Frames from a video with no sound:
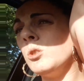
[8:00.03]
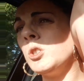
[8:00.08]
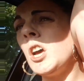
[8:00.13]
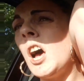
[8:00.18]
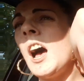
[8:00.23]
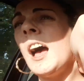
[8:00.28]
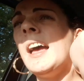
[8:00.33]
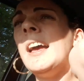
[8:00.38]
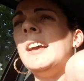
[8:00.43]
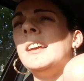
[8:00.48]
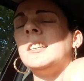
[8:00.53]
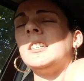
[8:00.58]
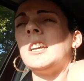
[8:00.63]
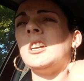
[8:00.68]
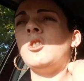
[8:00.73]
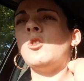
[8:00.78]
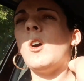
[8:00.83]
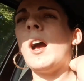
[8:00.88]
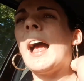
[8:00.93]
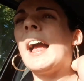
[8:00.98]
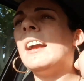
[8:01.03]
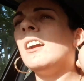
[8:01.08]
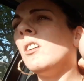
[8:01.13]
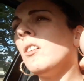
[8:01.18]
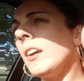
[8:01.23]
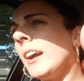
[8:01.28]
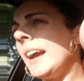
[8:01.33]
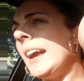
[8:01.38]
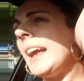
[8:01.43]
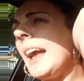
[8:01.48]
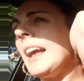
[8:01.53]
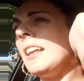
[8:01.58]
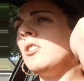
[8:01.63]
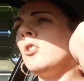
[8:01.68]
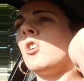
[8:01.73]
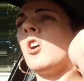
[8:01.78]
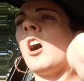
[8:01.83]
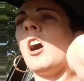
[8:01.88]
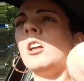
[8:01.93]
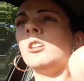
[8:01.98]
tired and you're angry
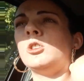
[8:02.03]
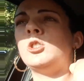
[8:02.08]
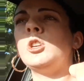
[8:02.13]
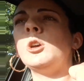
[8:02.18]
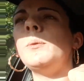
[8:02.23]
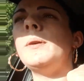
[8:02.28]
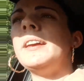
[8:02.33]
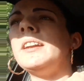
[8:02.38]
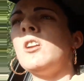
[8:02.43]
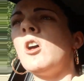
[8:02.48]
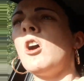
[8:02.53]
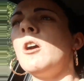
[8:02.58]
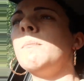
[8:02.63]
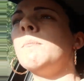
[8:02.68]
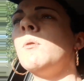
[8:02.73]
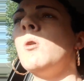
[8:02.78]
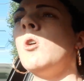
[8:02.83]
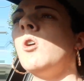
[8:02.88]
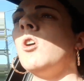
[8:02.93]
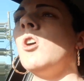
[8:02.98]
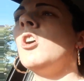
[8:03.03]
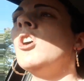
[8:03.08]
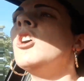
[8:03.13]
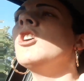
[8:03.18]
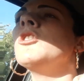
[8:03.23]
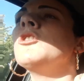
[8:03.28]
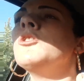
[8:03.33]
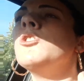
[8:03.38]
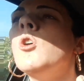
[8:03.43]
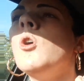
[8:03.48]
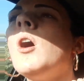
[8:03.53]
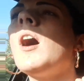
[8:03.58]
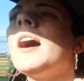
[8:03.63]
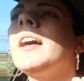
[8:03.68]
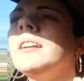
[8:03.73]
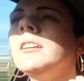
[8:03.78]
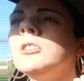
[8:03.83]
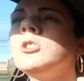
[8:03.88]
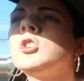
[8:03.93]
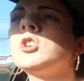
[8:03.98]
and you can't do it no more, you're
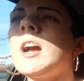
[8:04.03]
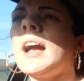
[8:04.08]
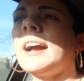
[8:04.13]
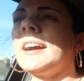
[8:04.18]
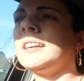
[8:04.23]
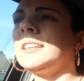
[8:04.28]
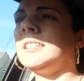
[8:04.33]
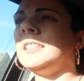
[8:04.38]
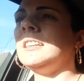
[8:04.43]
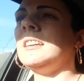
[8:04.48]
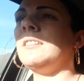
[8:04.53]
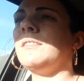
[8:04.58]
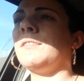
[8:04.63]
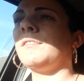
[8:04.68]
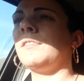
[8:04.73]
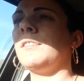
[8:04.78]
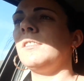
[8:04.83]
unattractive.